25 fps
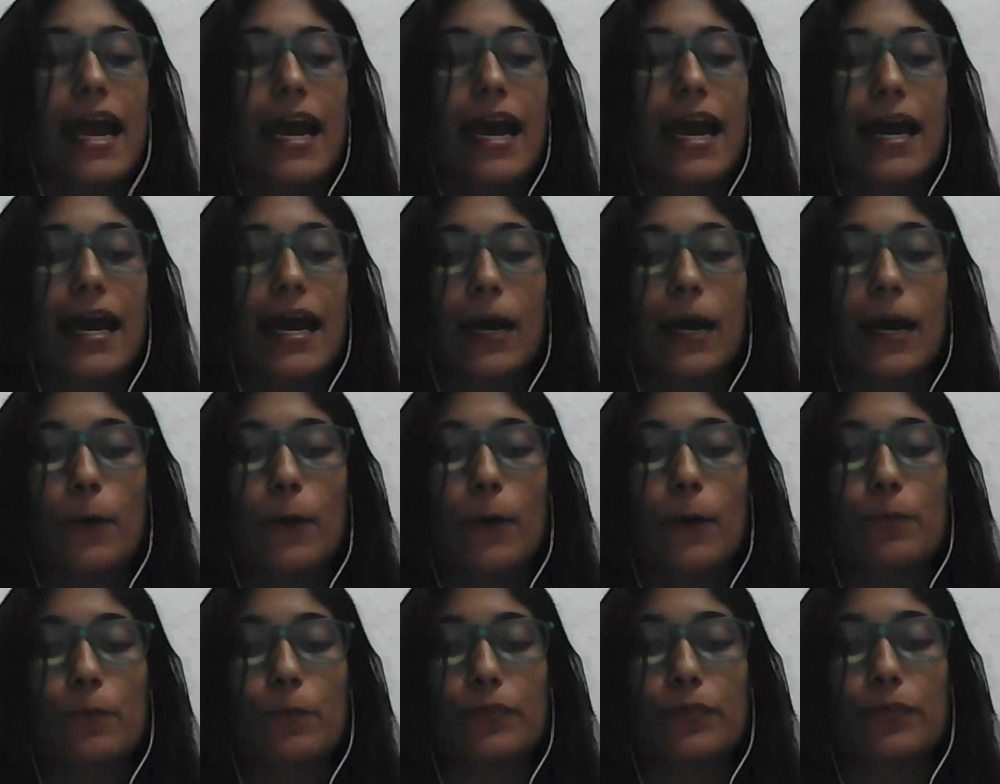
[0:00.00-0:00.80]

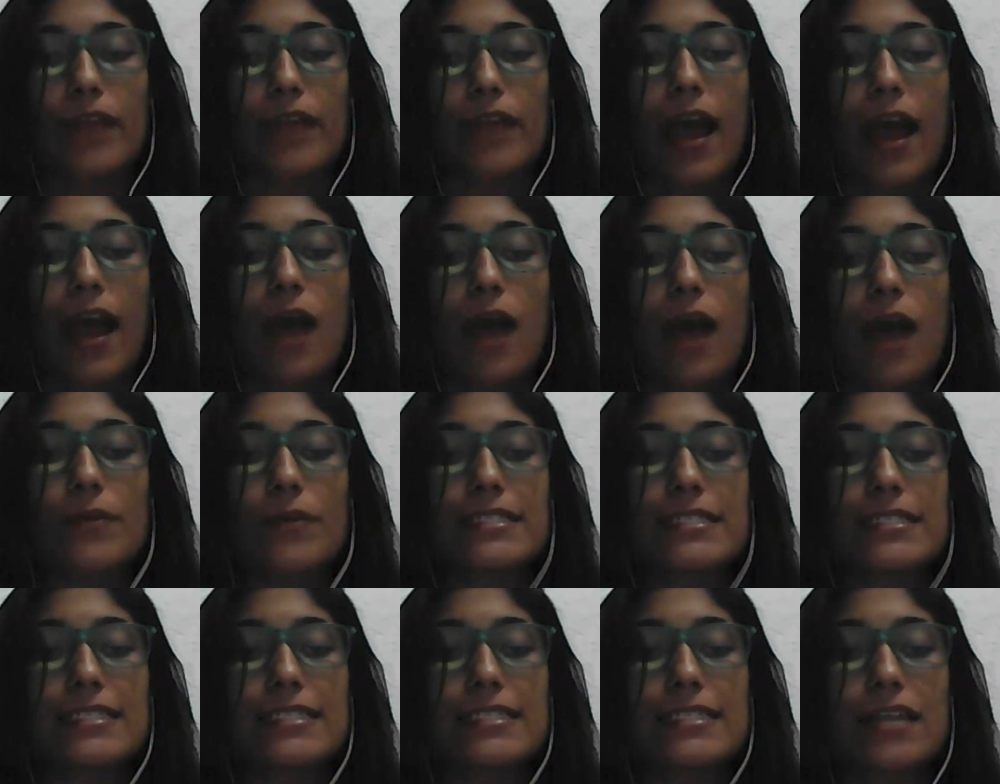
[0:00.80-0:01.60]
How
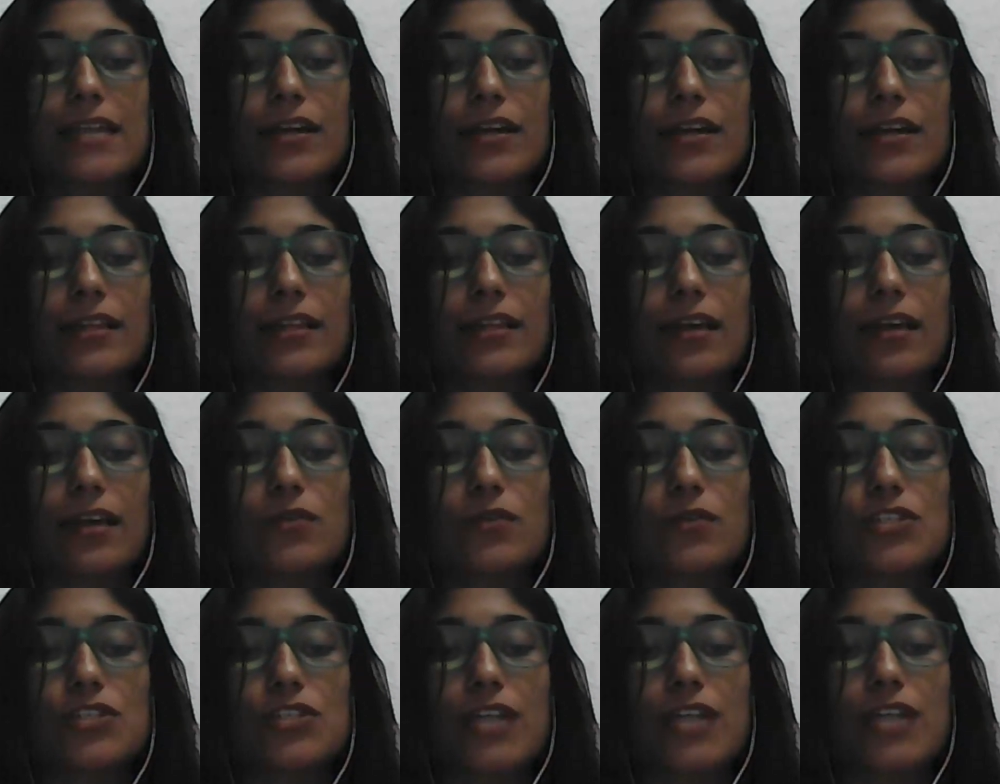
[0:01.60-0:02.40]
is studying
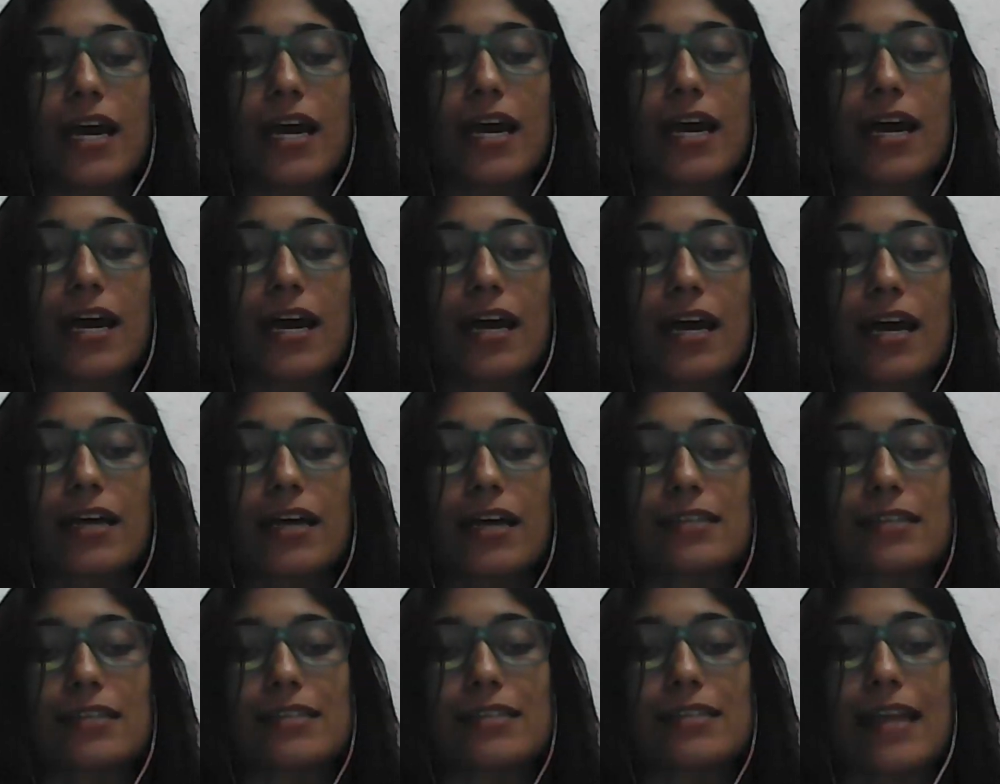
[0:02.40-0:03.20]
language
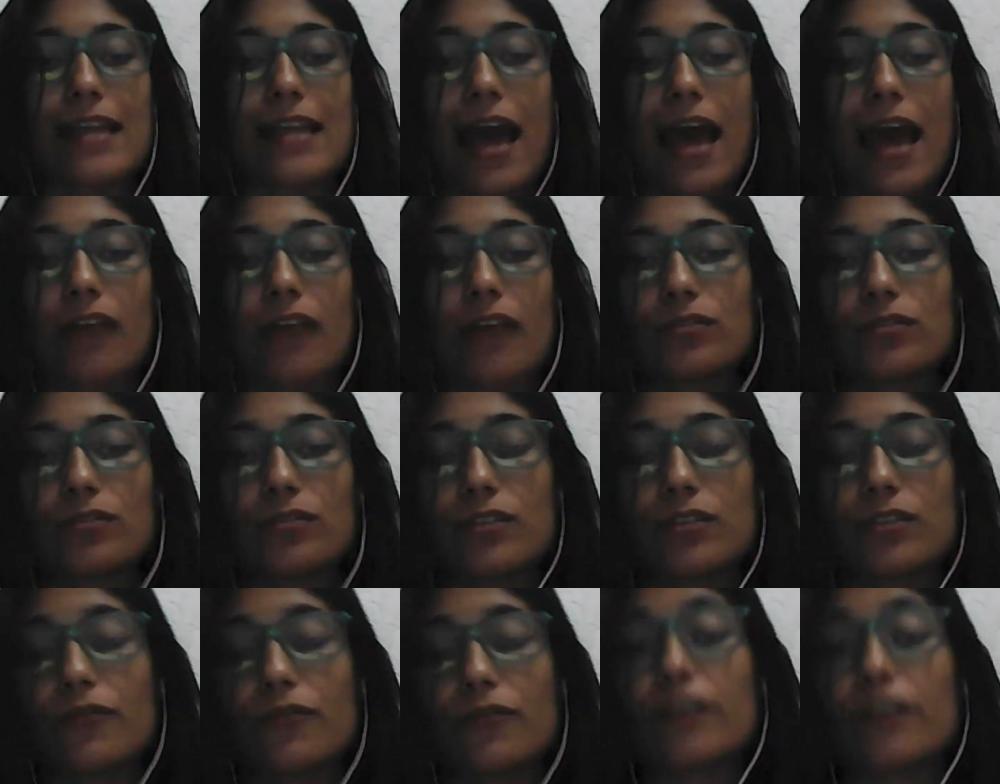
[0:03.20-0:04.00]
as an
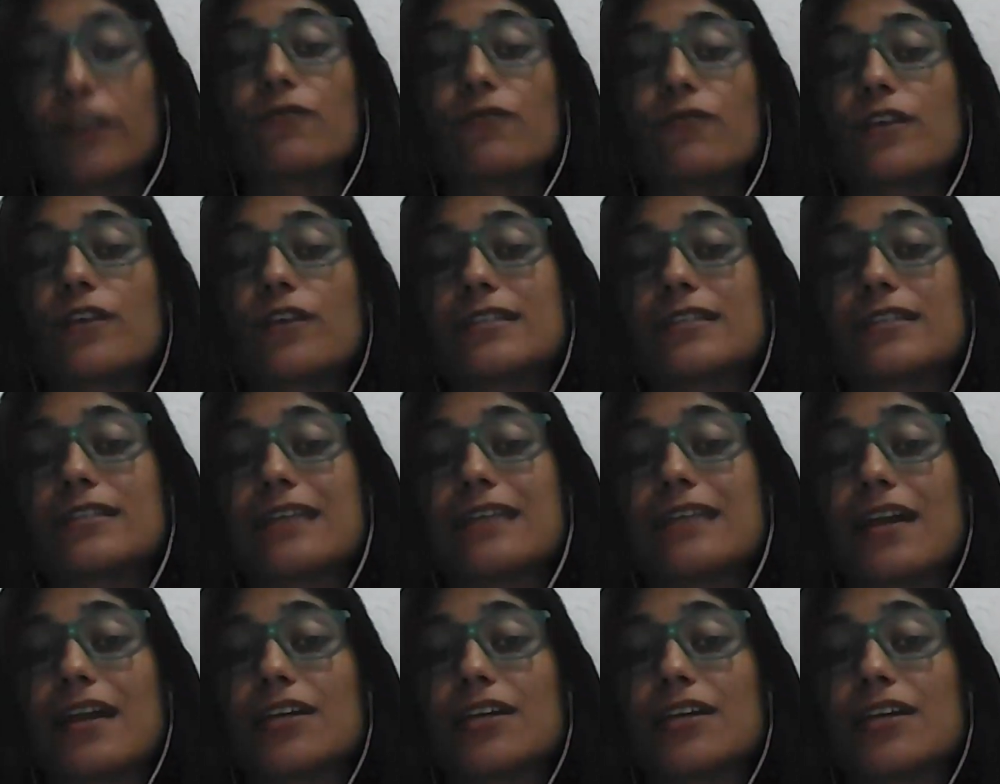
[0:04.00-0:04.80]
adult different from
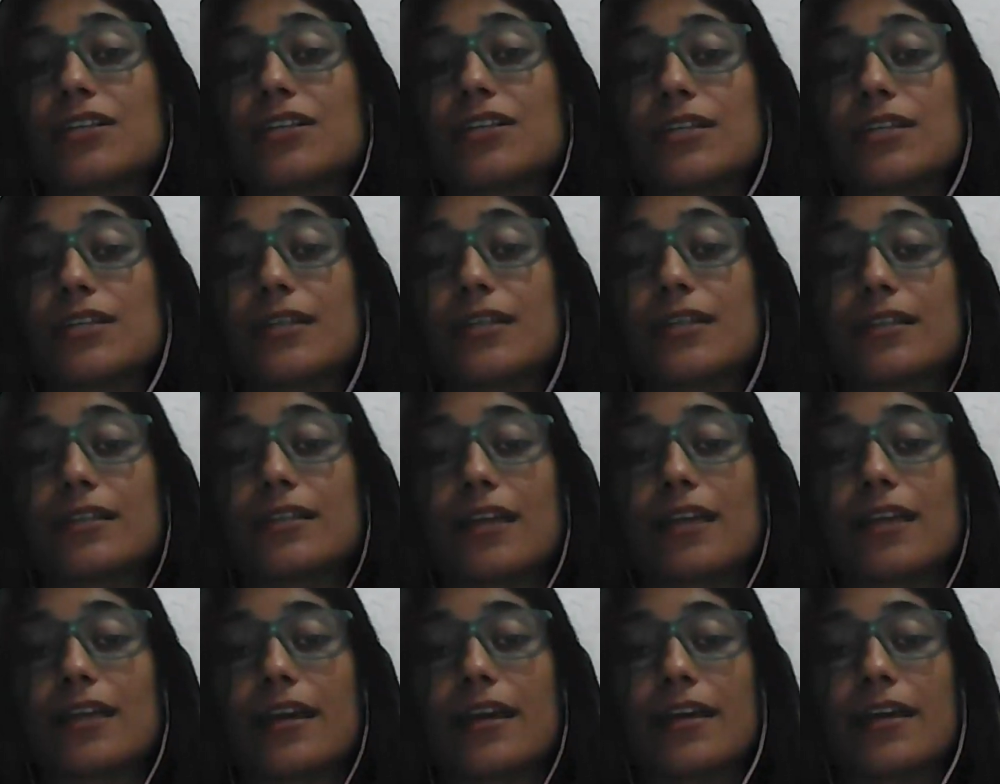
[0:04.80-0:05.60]
studying
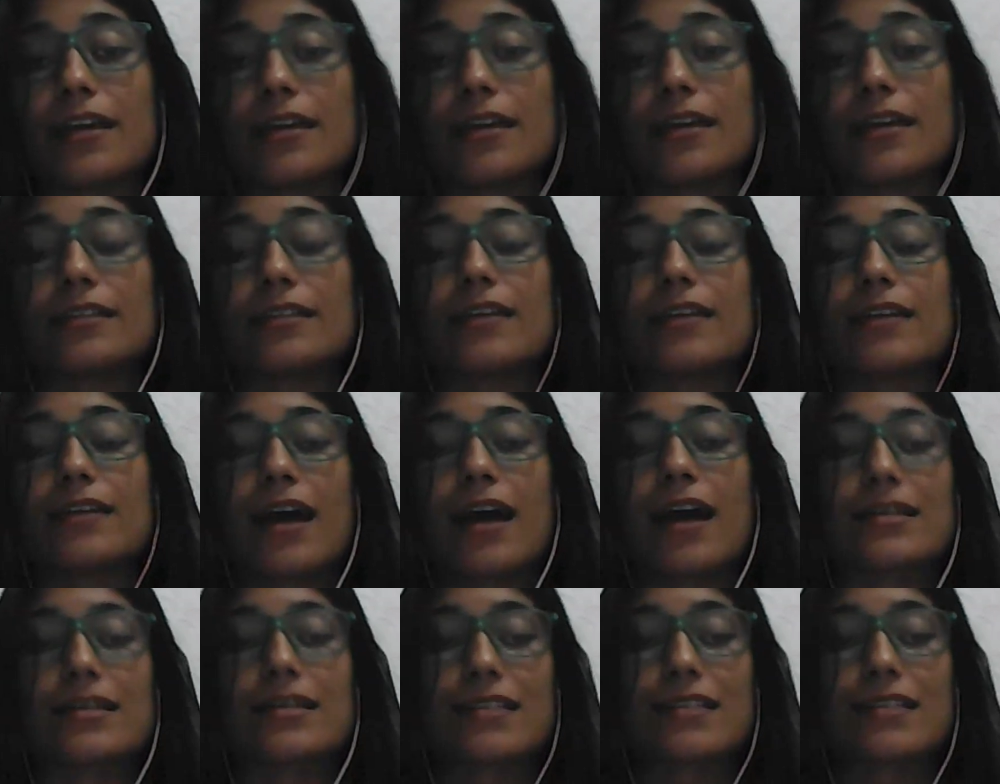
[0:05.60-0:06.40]
it
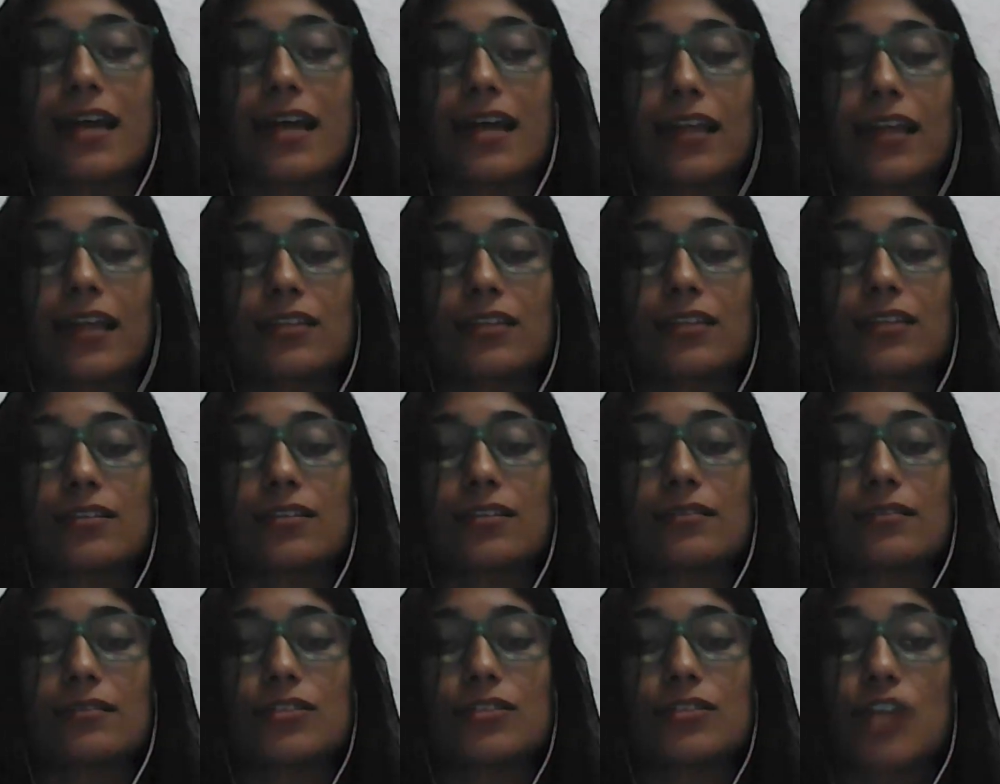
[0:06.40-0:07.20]
as a
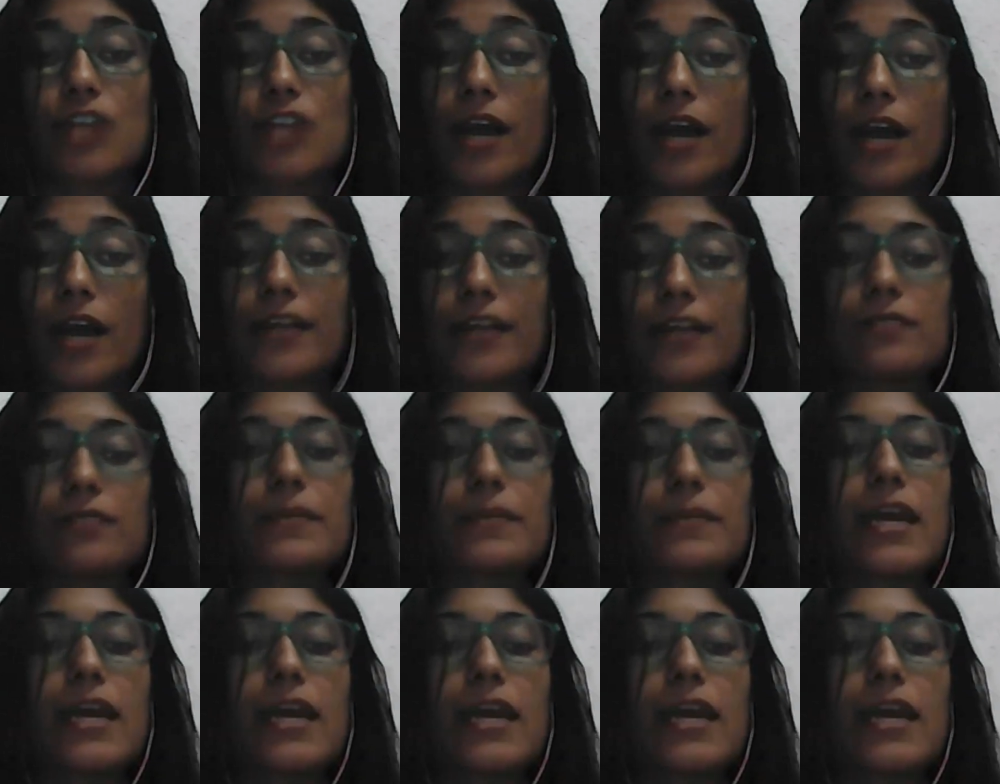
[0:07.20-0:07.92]
child?